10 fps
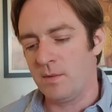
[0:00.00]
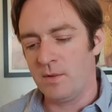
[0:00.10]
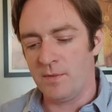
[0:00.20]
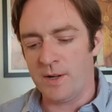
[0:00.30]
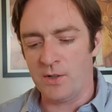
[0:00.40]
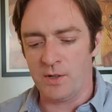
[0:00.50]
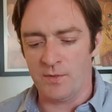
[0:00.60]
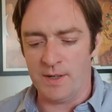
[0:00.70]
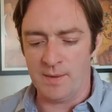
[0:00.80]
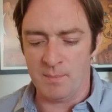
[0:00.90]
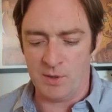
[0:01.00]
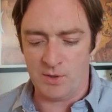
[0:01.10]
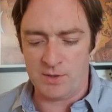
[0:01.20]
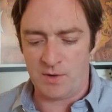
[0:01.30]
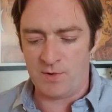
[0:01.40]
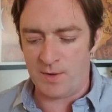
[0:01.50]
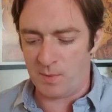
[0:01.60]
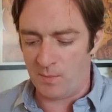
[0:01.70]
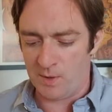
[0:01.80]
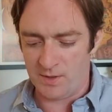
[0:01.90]
I'm not very good at reading books. I read
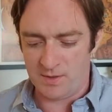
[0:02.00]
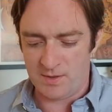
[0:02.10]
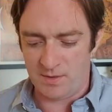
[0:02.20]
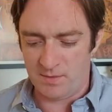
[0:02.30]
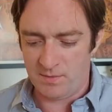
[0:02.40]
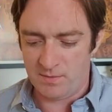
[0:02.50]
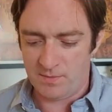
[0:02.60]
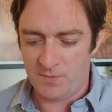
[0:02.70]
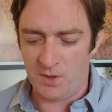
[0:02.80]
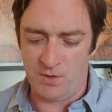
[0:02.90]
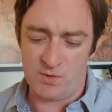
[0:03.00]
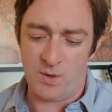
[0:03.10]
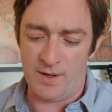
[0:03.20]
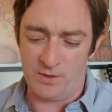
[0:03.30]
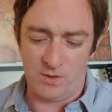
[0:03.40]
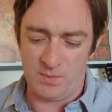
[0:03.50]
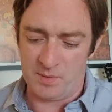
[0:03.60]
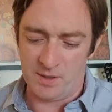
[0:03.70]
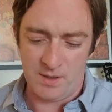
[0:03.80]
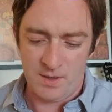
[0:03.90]
one once and thought it was quite good,
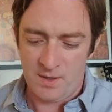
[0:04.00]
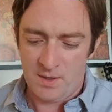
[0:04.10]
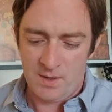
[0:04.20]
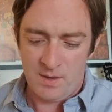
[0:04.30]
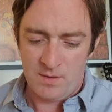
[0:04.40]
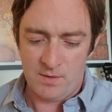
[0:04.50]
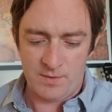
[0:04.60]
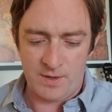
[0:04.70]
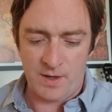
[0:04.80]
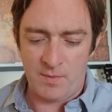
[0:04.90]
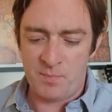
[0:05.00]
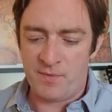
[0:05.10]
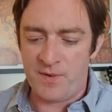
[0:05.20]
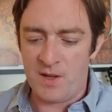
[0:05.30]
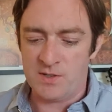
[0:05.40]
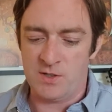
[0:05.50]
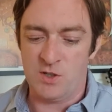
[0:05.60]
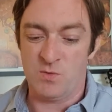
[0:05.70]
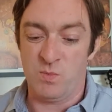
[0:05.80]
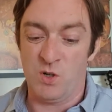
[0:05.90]
but I prefer to
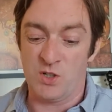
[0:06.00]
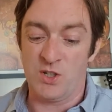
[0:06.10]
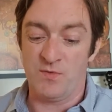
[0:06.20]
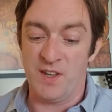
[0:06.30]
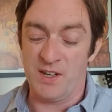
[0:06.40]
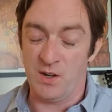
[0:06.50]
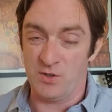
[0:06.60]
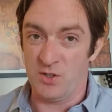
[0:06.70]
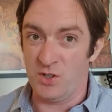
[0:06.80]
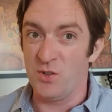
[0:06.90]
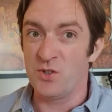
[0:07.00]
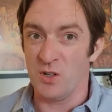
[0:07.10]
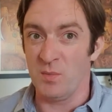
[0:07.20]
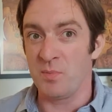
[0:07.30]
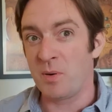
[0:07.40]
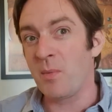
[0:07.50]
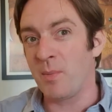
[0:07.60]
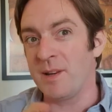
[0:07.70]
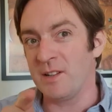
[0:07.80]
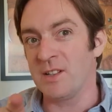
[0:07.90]
just watch videos on YouTube,
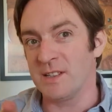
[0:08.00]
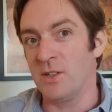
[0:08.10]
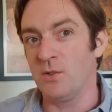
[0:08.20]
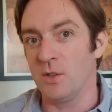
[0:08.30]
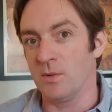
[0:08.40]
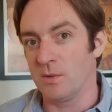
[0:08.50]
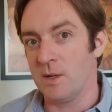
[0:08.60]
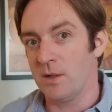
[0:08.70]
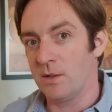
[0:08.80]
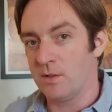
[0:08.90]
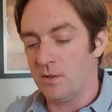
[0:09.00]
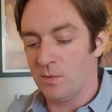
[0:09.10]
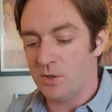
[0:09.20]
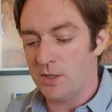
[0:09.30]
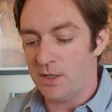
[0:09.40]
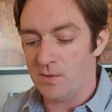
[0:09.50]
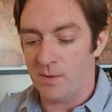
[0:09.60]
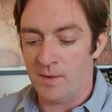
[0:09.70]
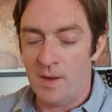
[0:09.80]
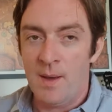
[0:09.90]
probably like you do as well, because you're watching this one.